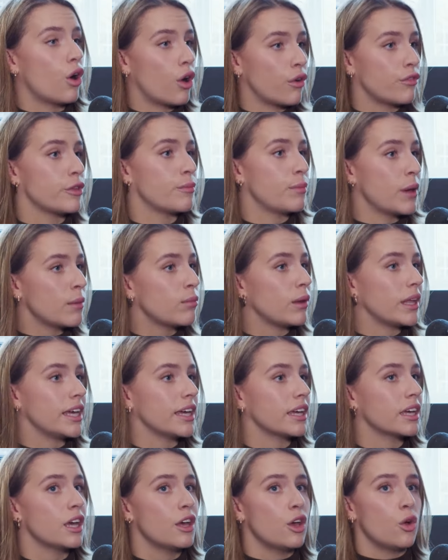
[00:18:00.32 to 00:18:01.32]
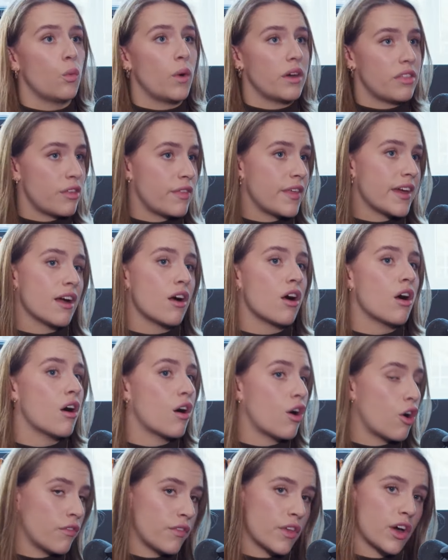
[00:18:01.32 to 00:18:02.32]
of the public, whether they
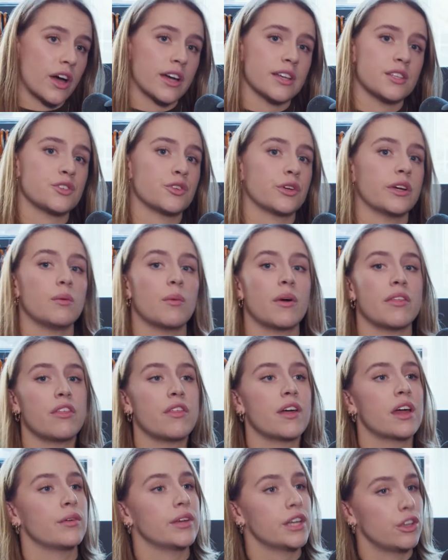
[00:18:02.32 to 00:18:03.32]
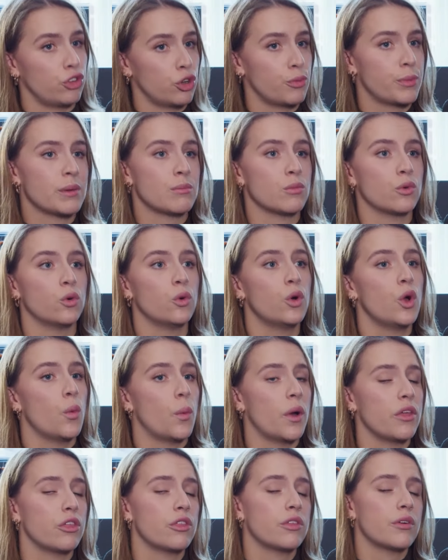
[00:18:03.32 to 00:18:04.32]
are on the high street, whether they're in a shopping mall,
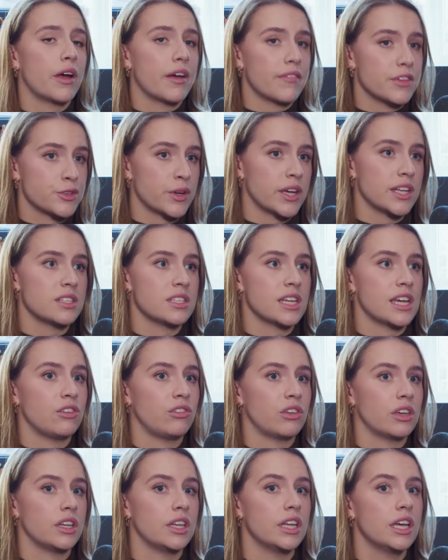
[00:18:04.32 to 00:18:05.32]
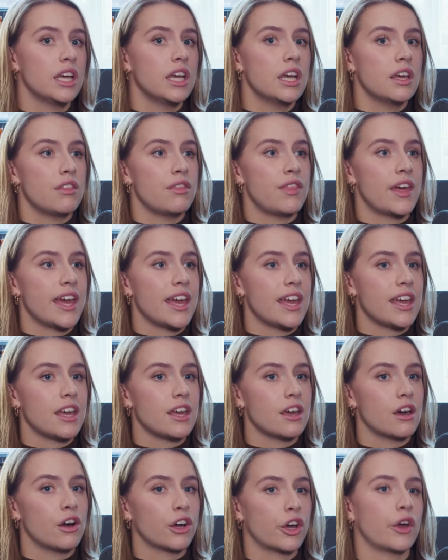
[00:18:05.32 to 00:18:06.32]
whether they're at the train station.
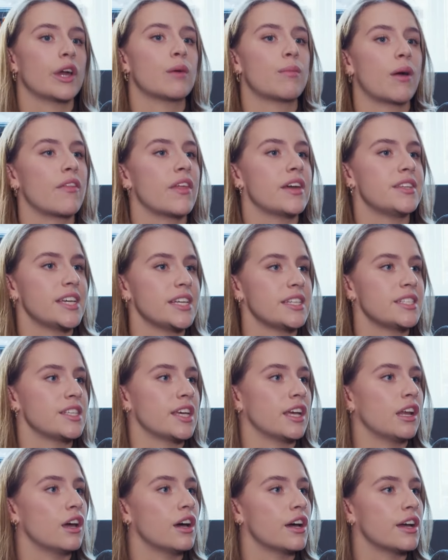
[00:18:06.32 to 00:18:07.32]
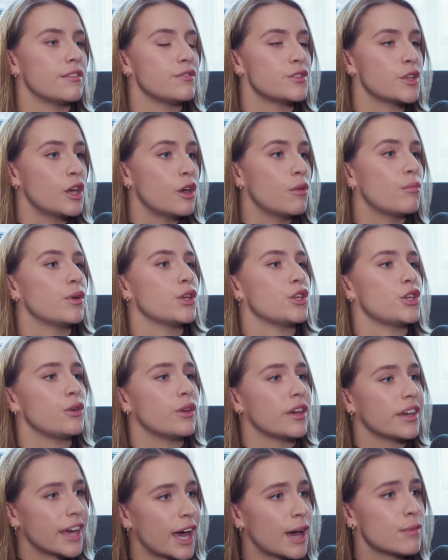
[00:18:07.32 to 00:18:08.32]
They are going about their day-to-day lives, but you
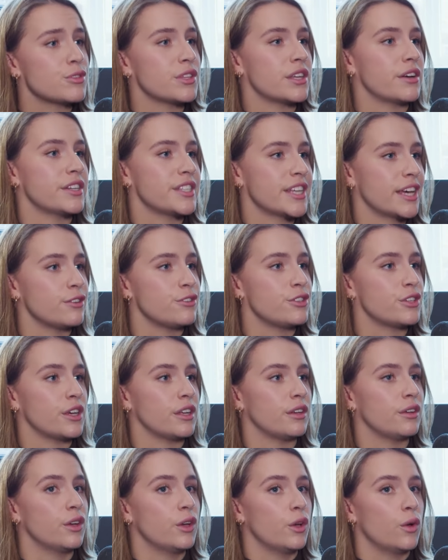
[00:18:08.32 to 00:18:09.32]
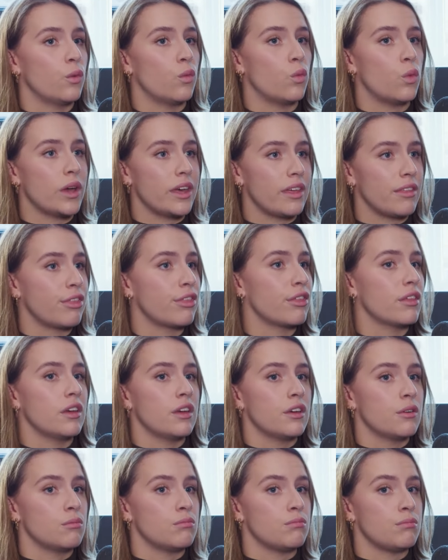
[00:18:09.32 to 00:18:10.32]
can capture their attention with
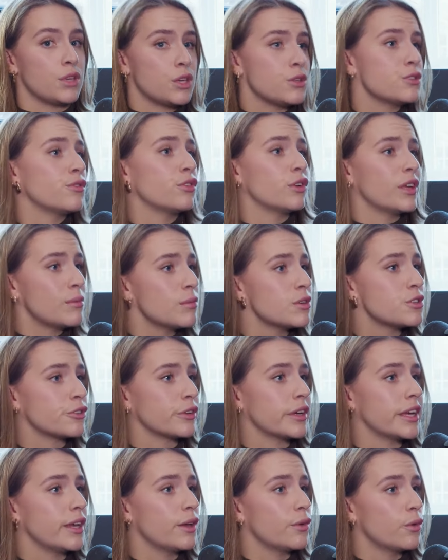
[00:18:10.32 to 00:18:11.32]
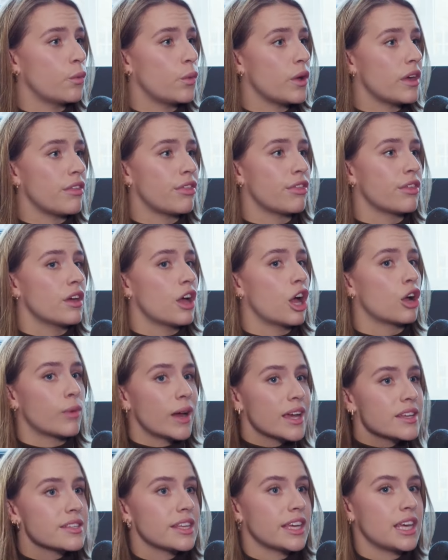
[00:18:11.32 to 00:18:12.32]
beautiful imagery, with
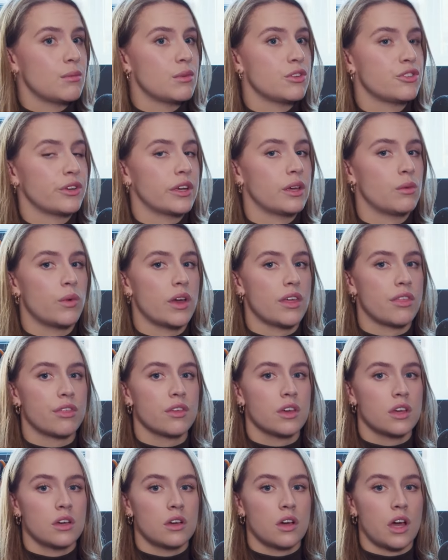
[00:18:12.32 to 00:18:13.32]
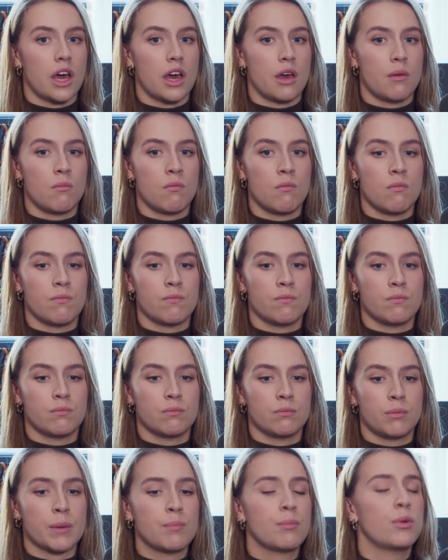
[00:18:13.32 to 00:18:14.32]
arresting imagery, with
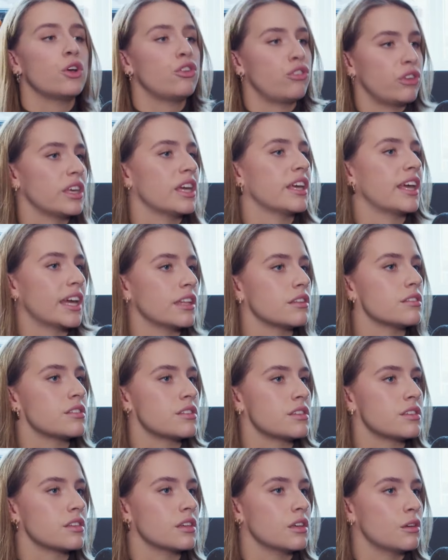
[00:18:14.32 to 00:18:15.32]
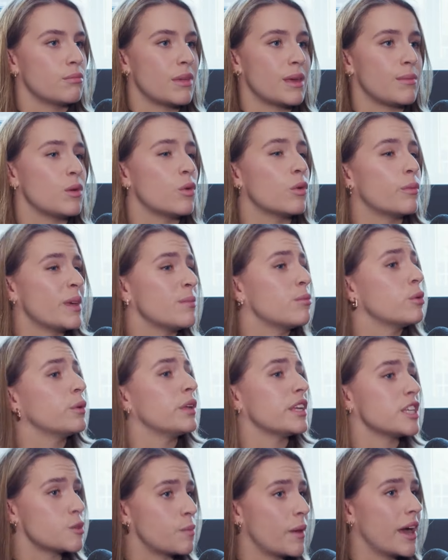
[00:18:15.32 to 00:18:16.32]
by pushing against maybe what people would
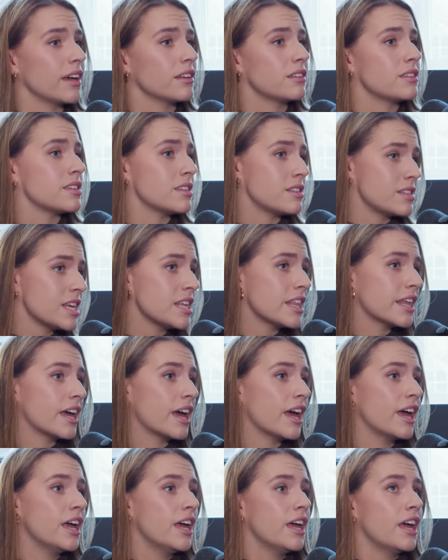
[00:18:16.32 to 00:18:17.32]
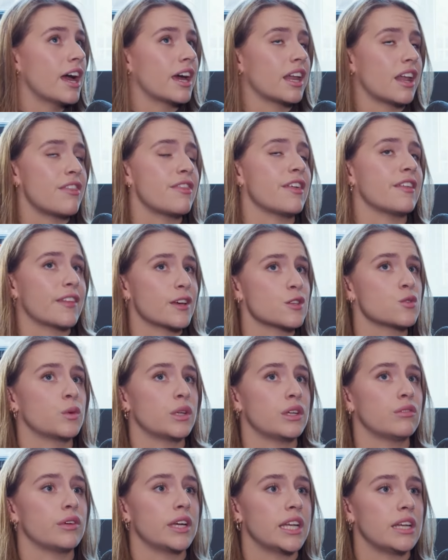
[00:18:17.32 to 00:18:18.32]
expect to see there. And I think that's what
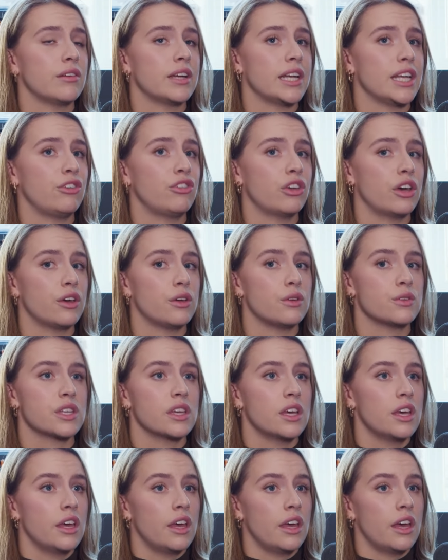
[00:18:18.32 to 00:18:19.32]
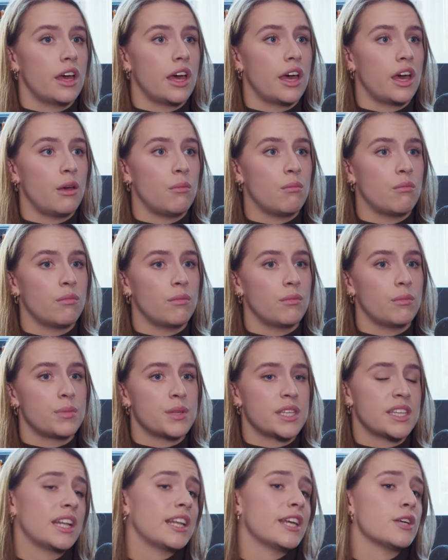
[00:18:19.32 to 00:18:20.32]
it really, really shows.
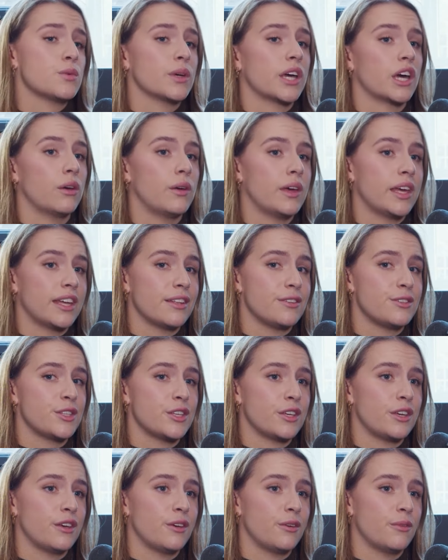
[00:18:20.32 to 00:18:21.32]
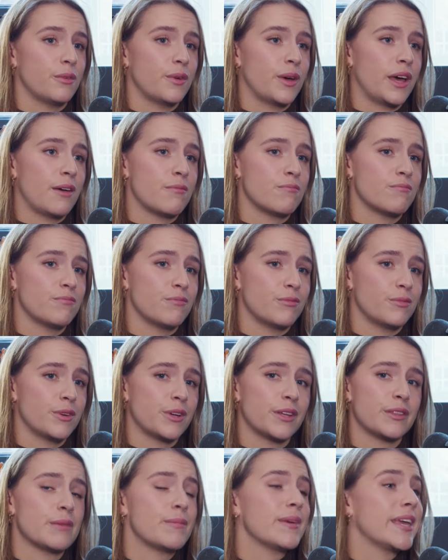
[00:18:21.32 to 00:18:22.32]
Particularly as we're going into, we're
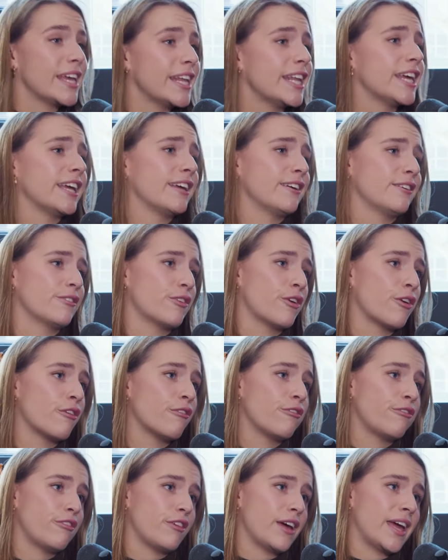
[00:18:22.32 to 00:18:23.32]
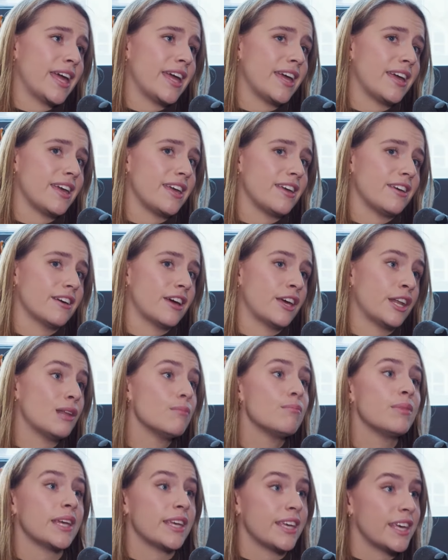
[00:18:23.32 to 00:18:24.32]
at the beginning of an
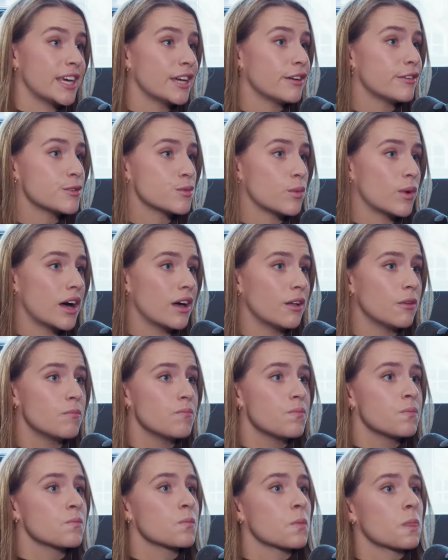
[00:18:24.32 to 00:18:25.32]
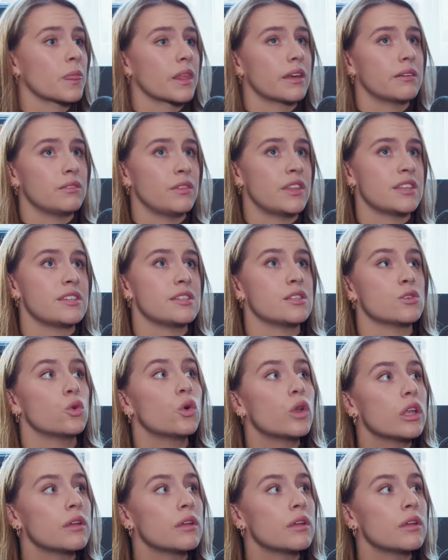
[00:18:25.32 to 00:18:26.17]
Olympic year as well. This is